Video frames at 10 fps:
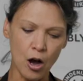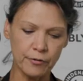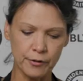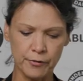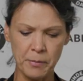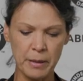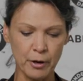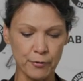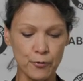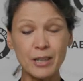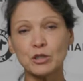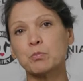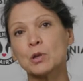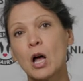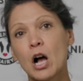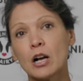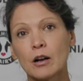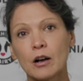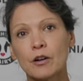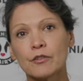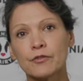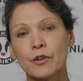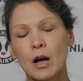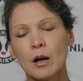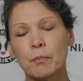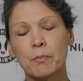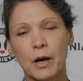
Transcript: off of maybe a fresh block of um,